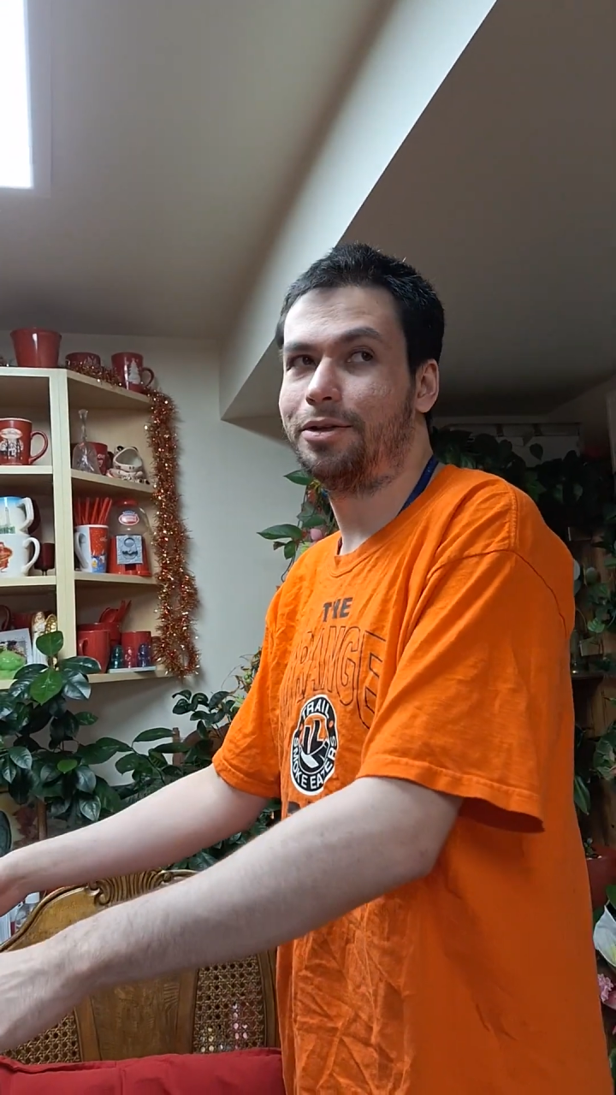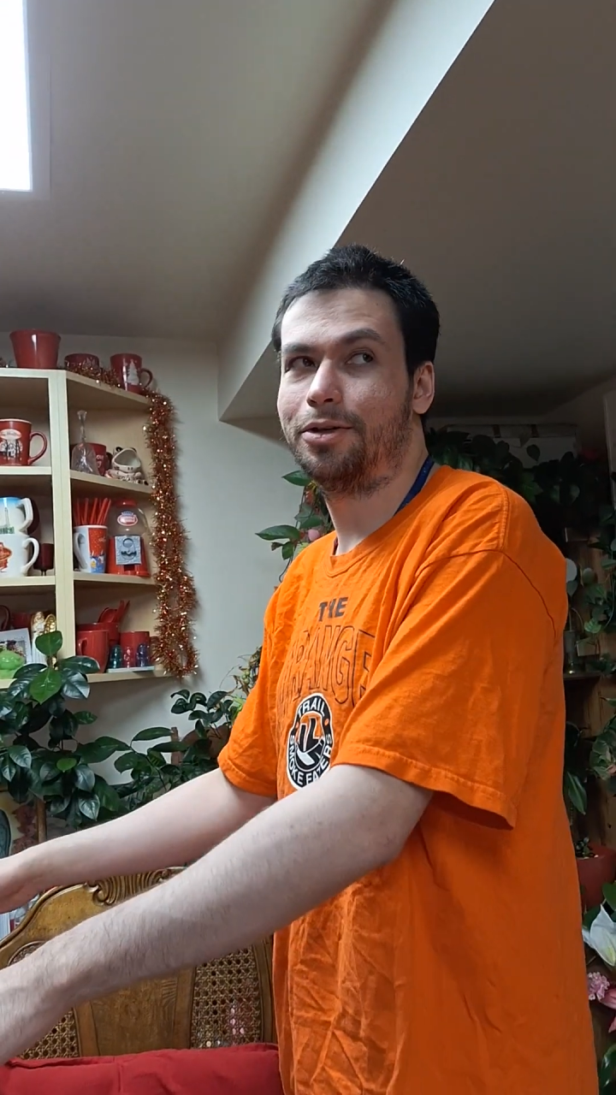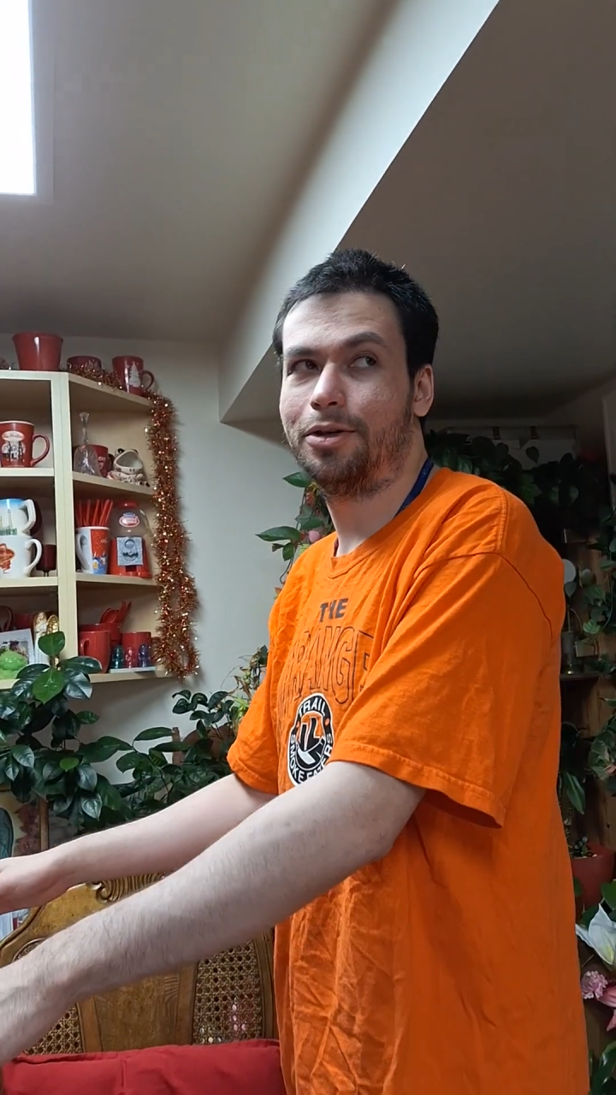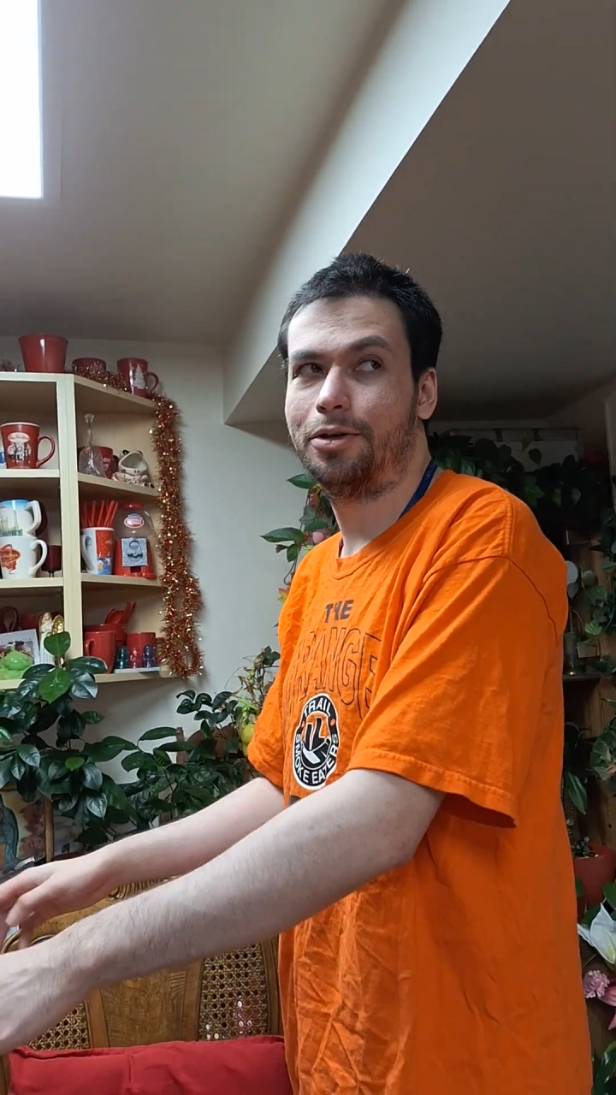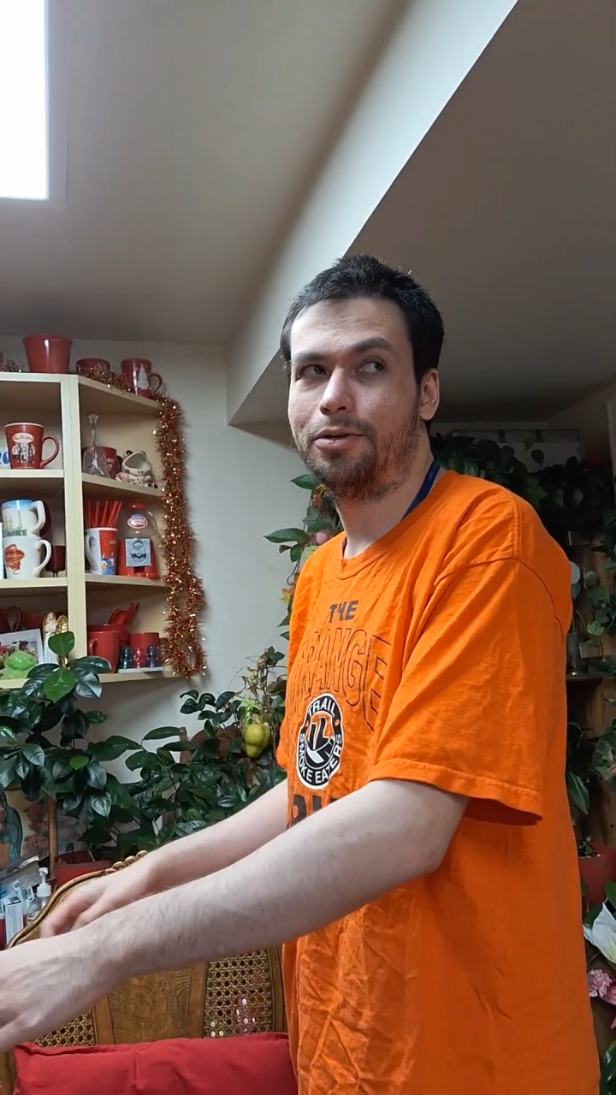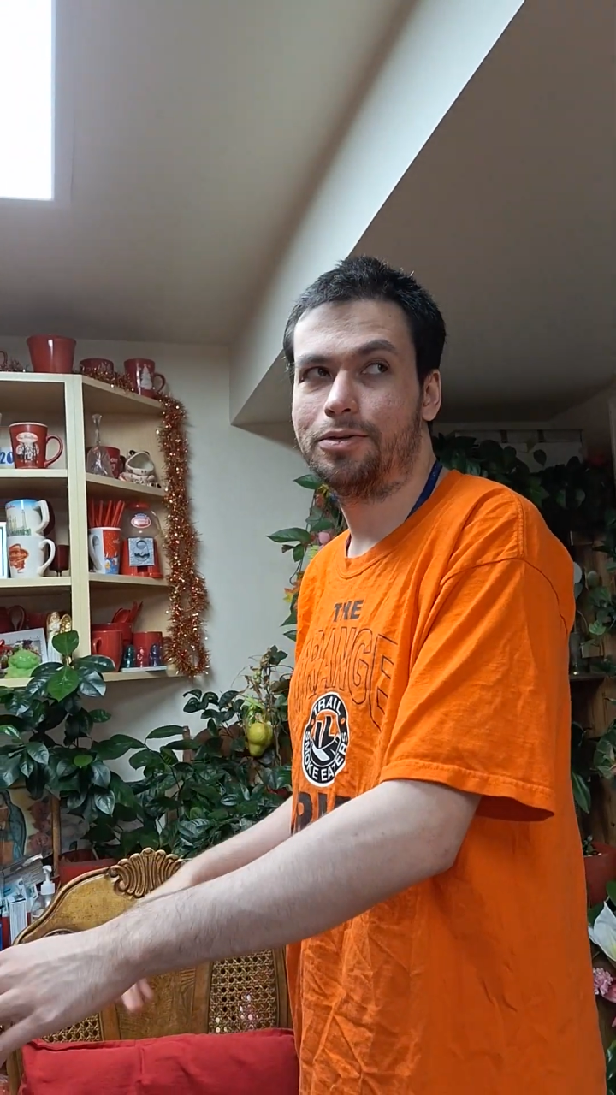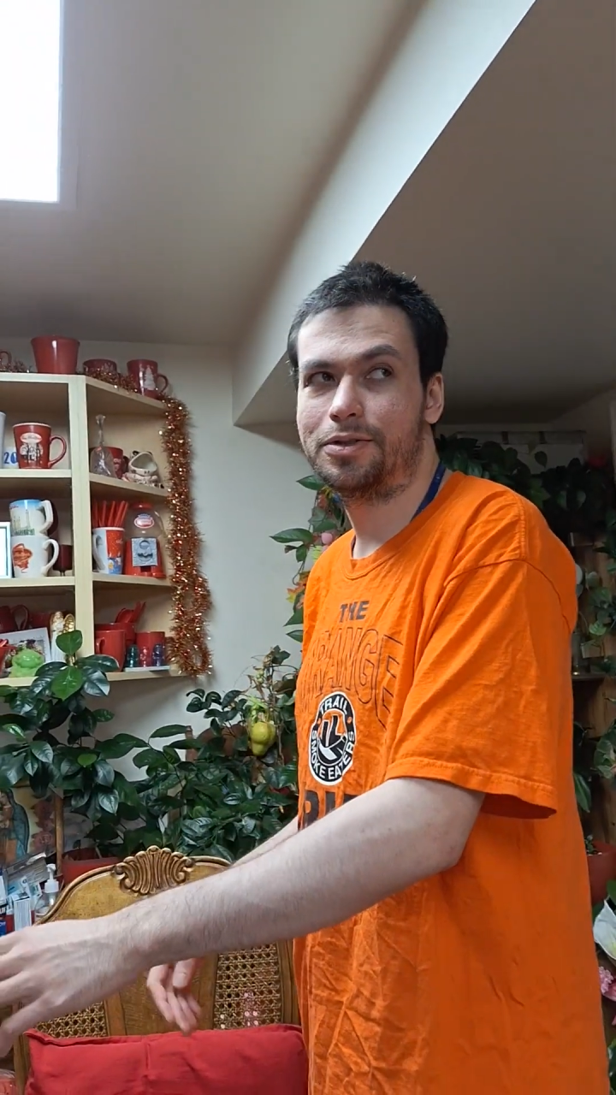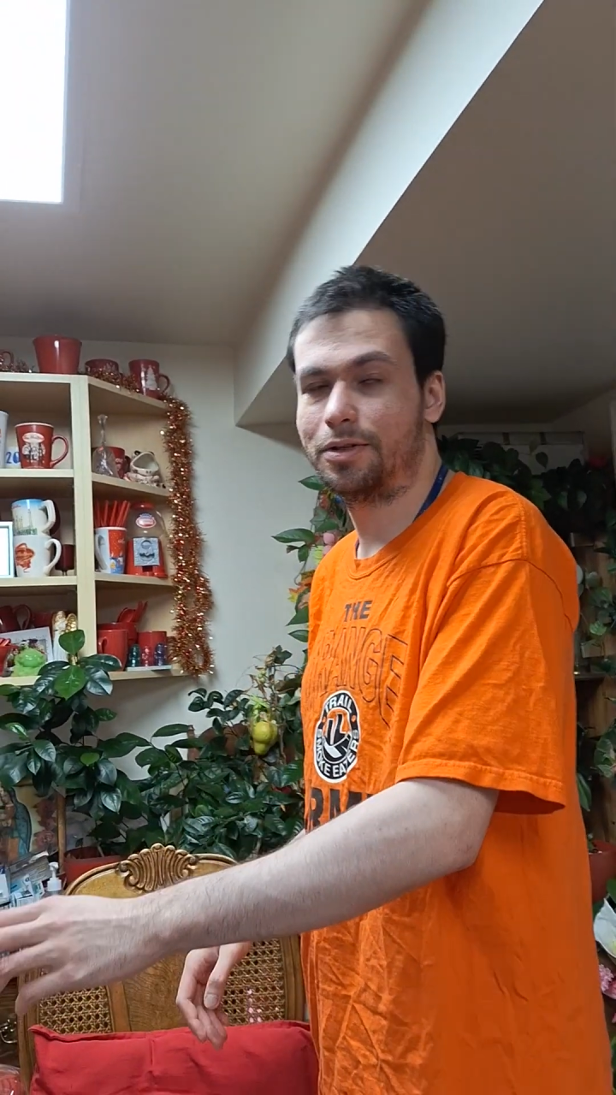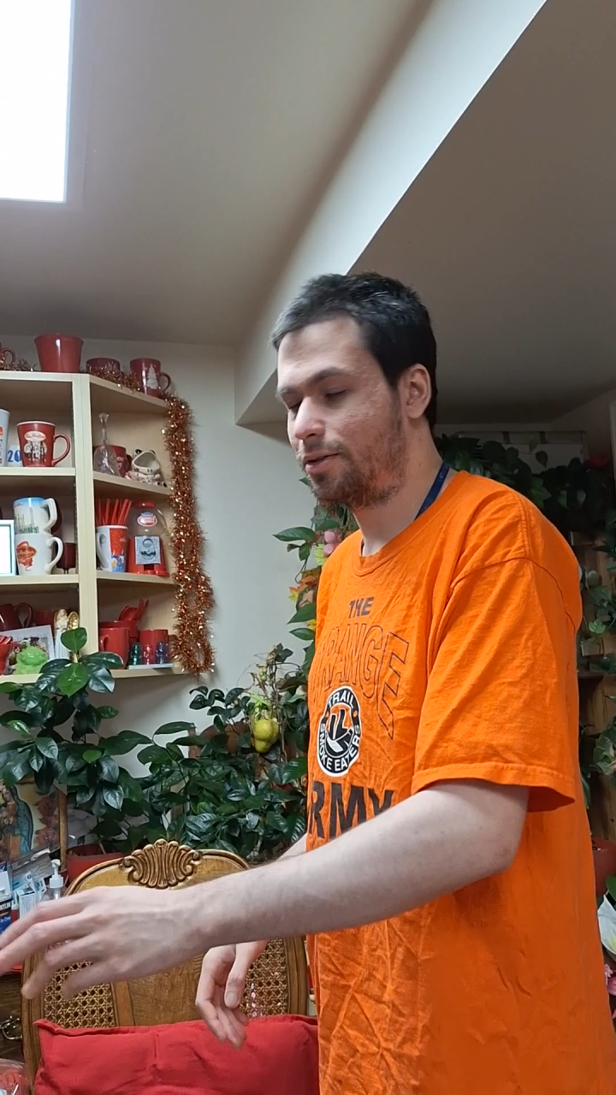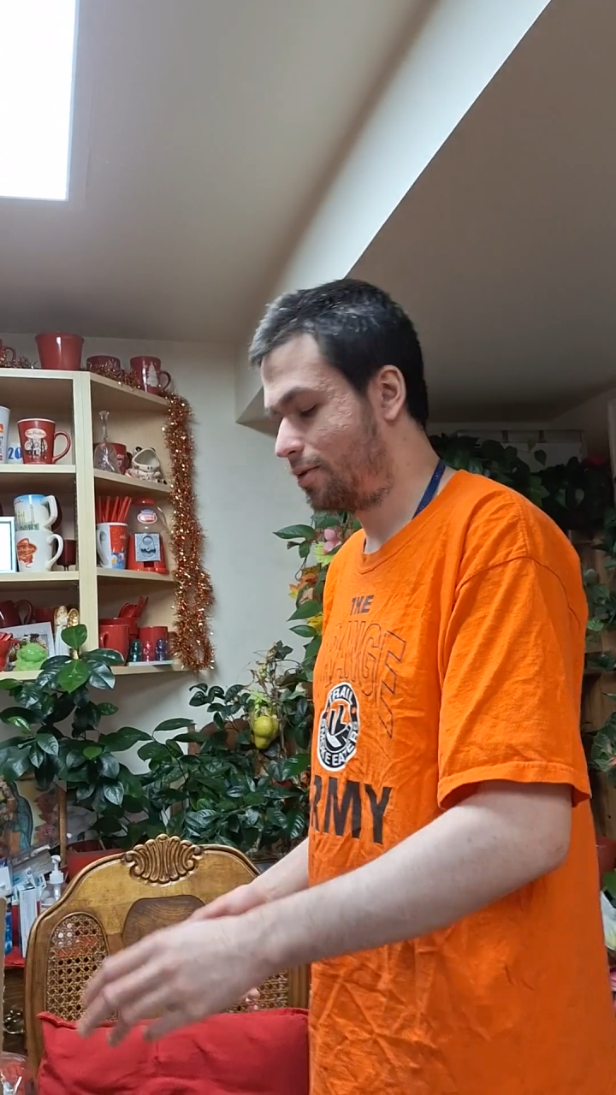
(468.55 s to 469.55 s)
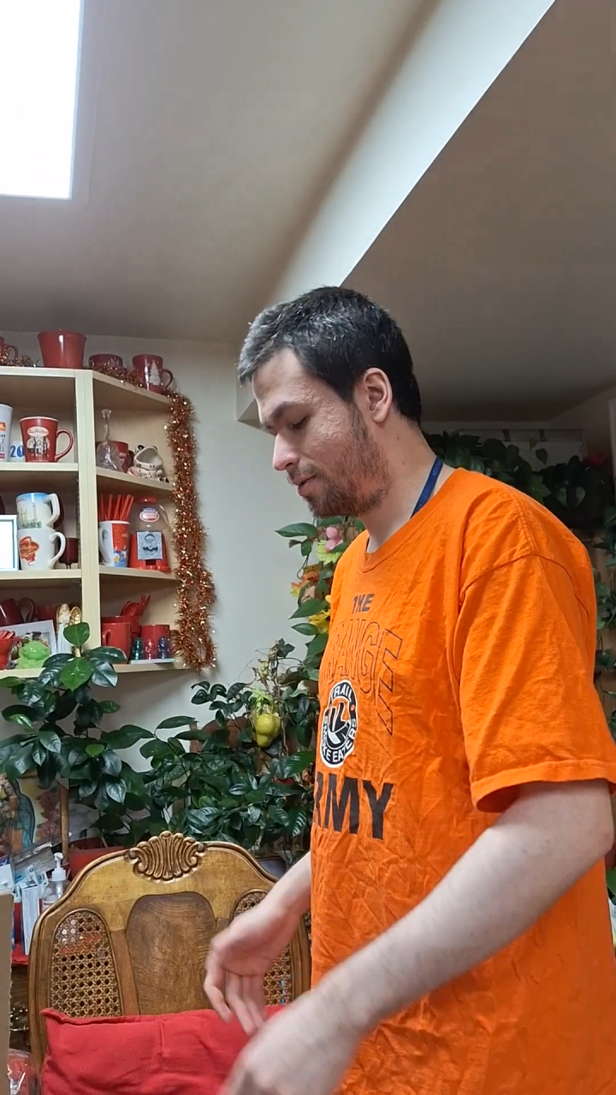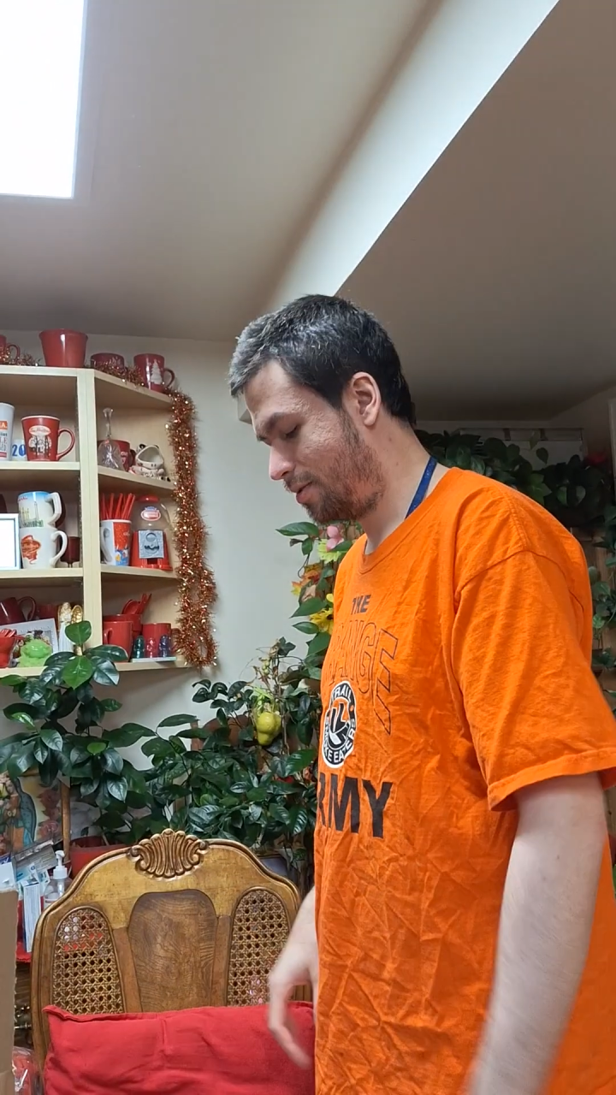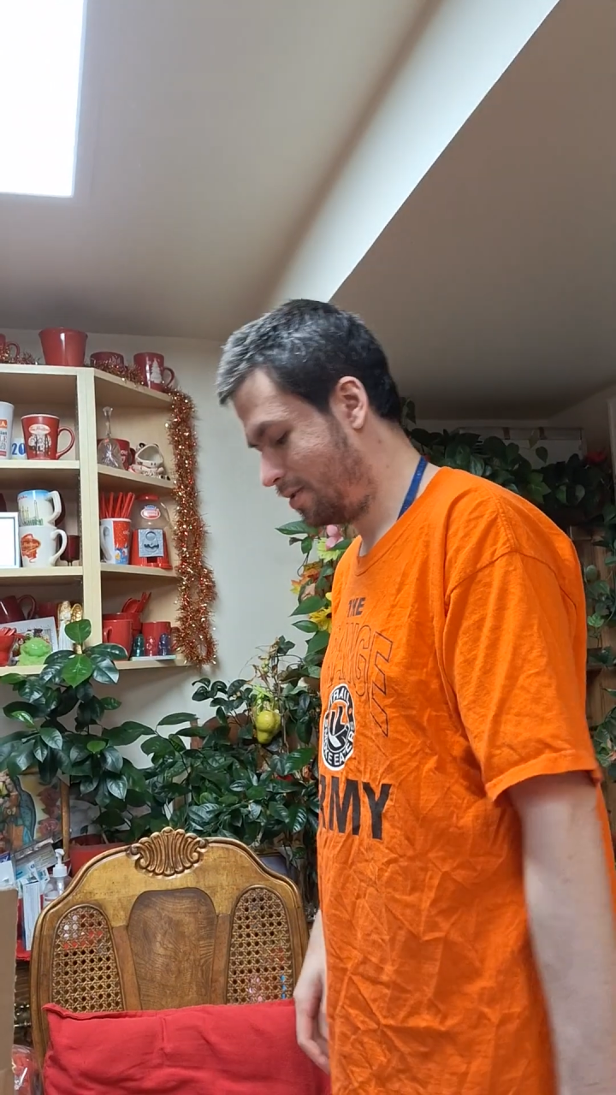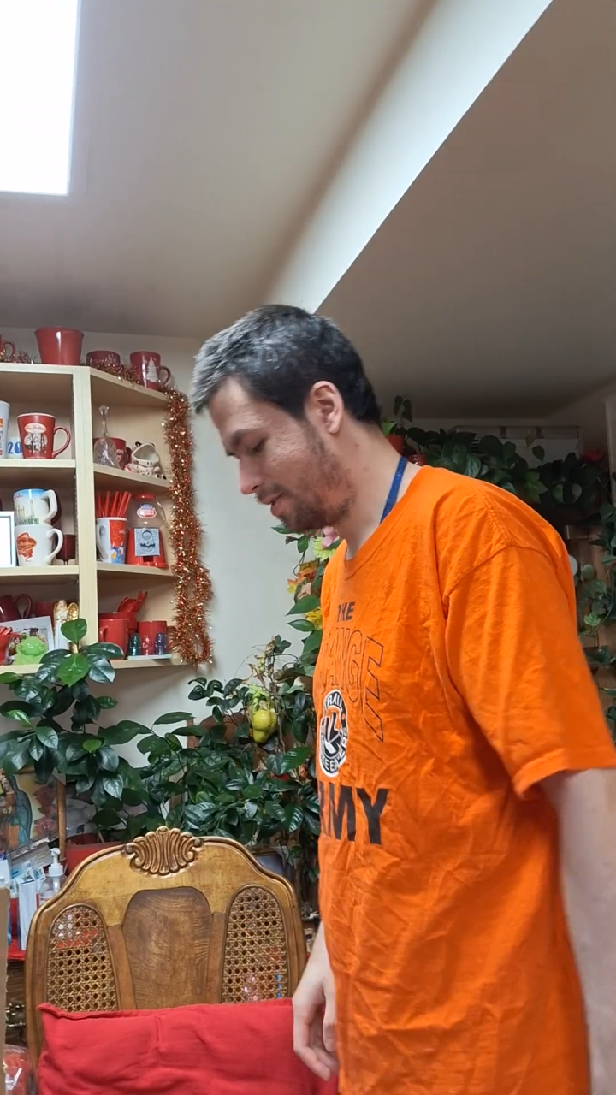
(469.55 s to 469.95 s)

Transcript: go. So